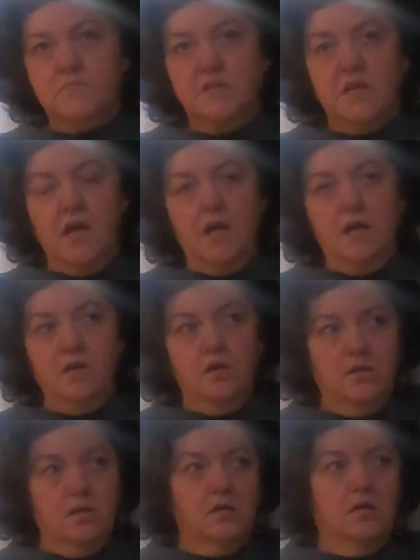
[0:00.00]
to kind
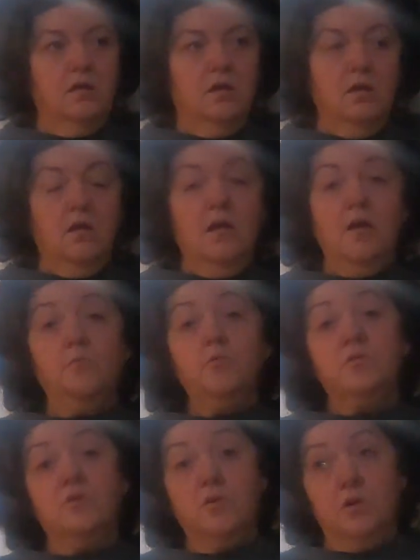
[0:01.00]
of help with the